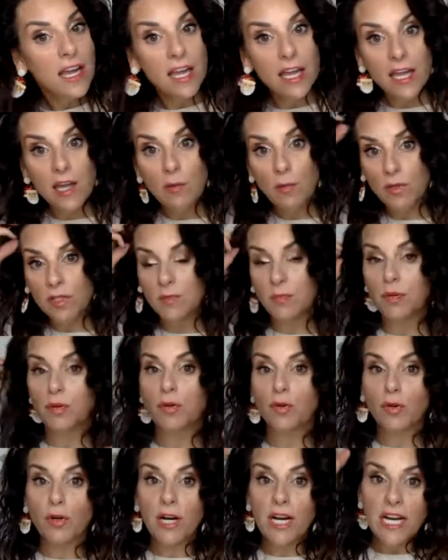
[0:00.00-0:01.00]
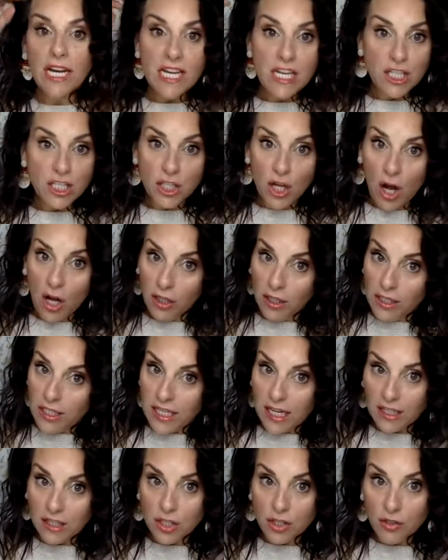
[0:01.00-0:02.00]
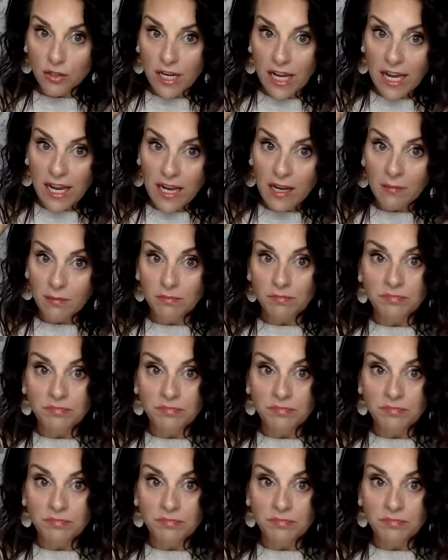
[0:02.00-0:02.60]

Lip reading: It was pretty solid yesterday.